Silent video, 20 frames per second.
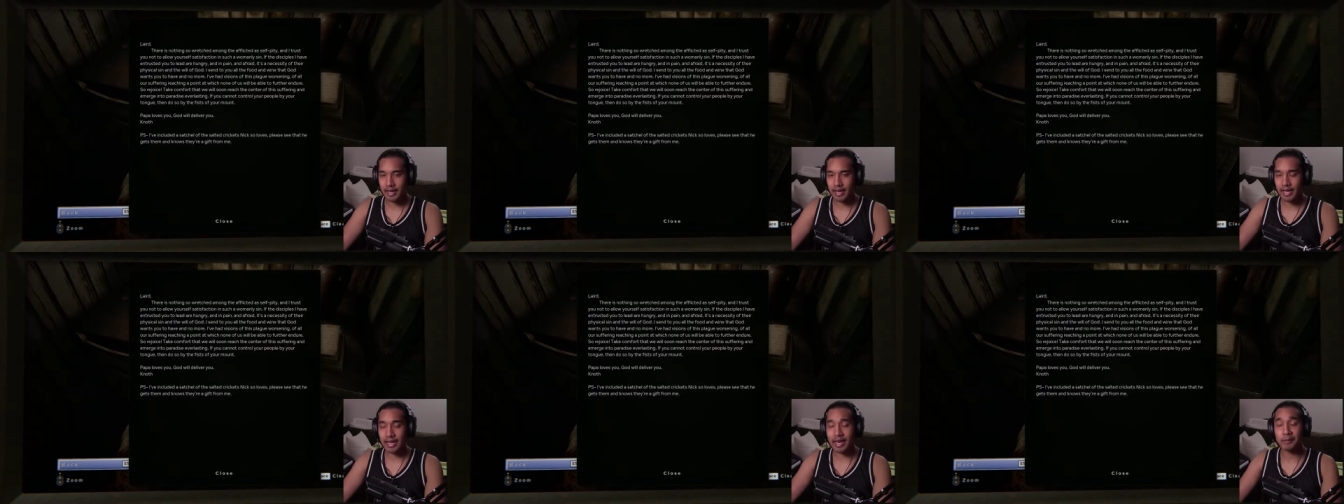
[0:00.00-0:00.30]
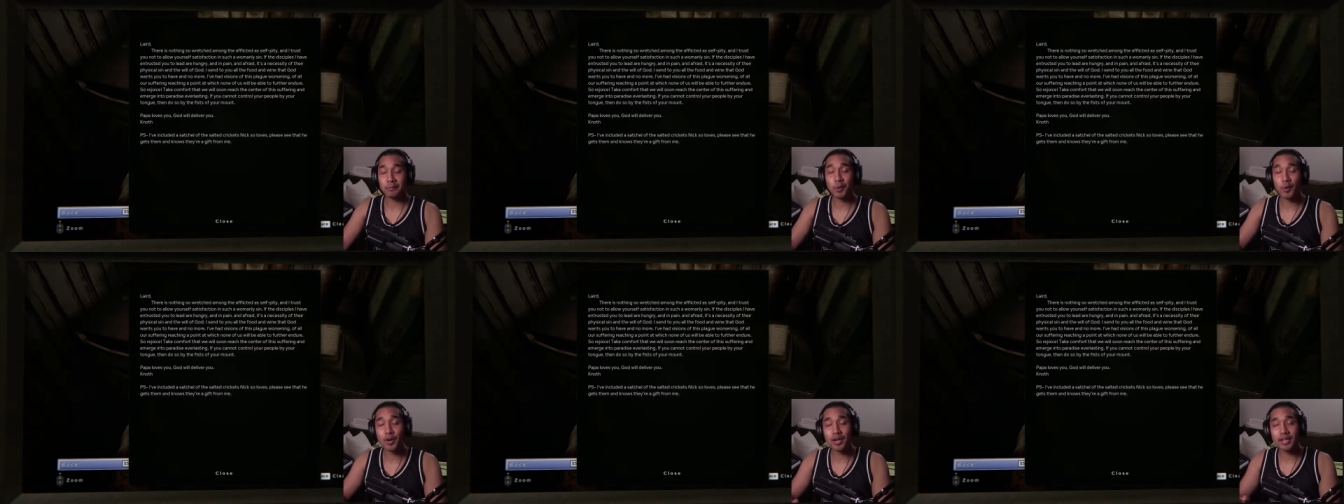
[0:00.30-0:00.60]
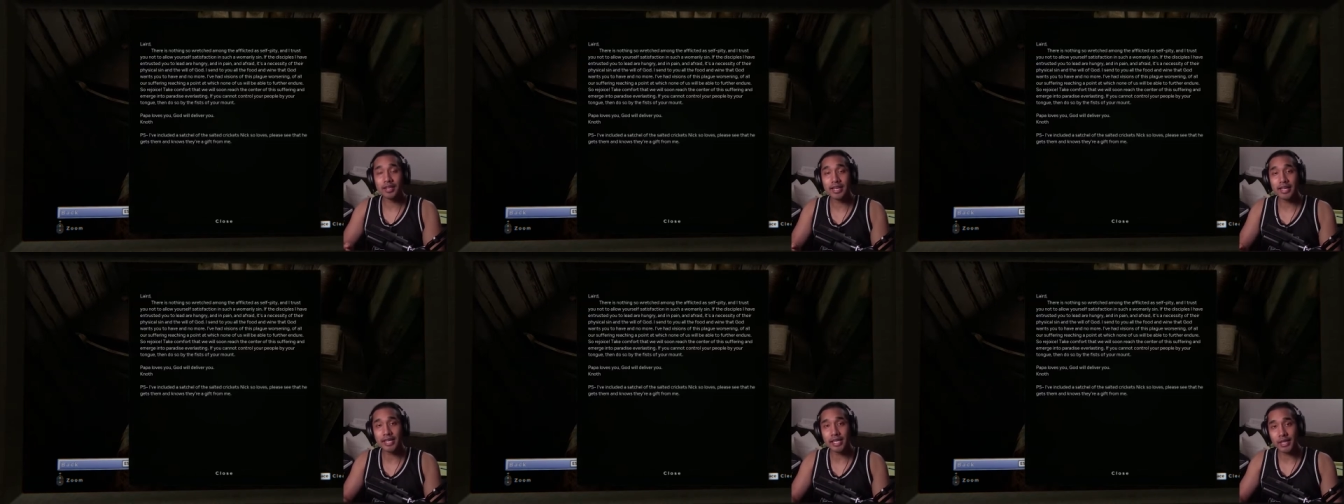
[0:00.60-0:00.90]
and I'm going
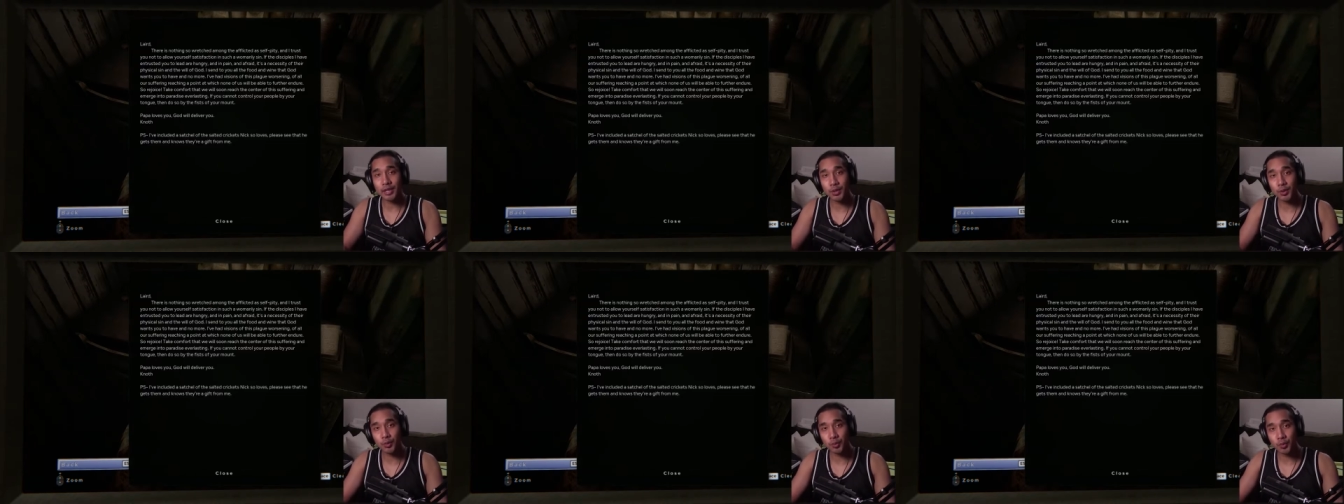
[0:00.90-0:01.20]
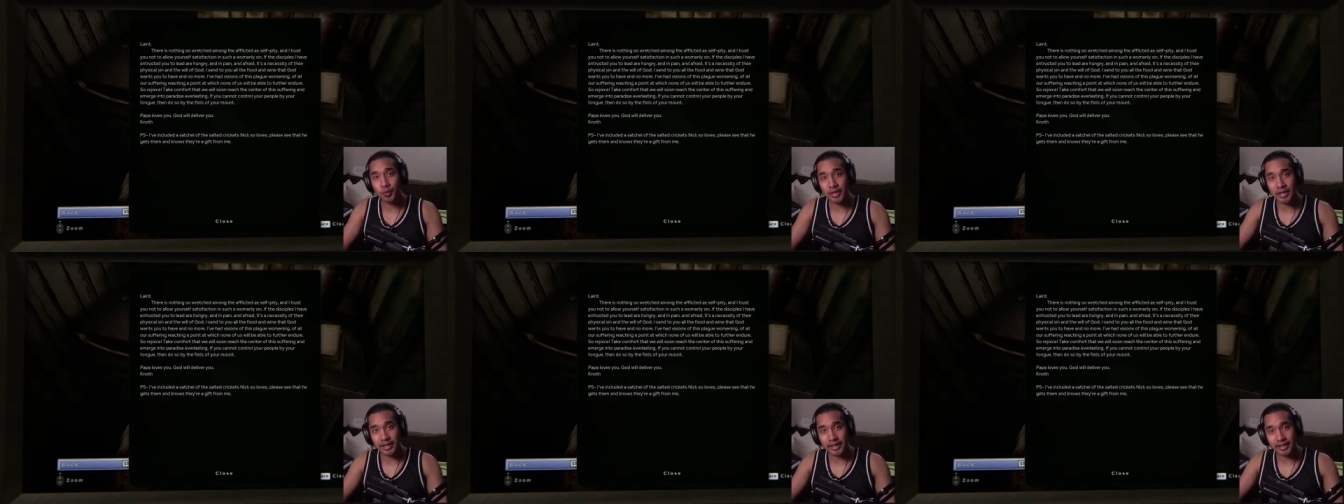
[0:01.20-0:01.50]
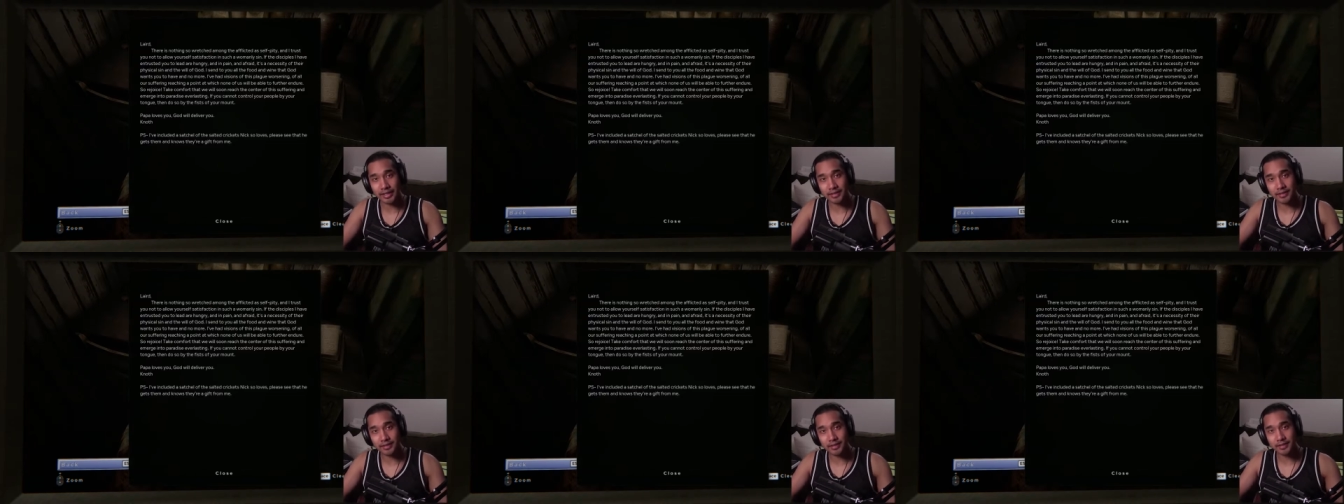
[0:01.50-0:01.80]
to let you read
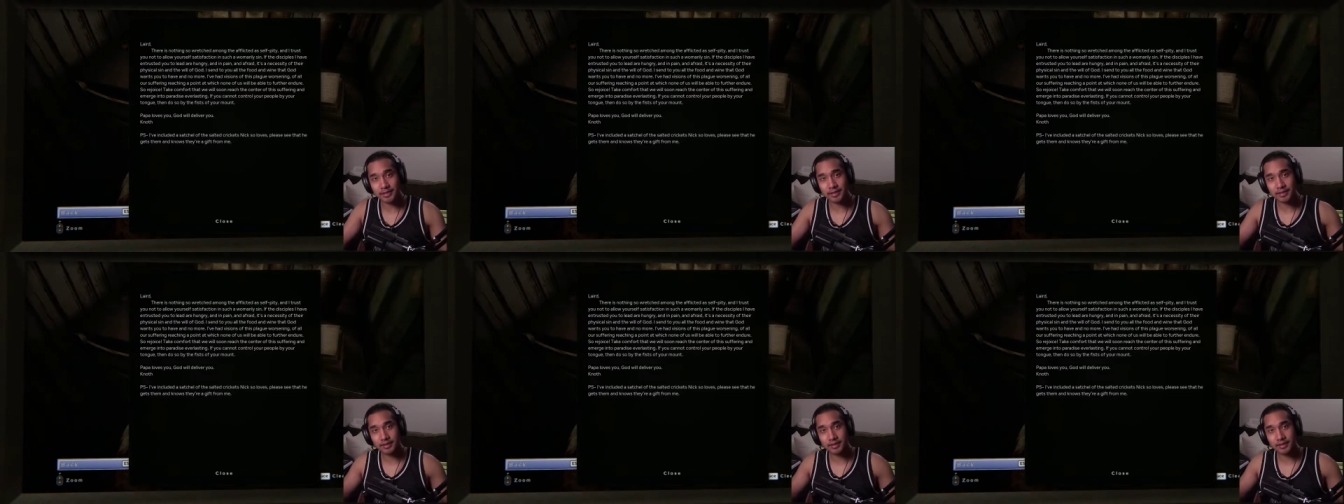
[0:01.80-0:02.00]
it.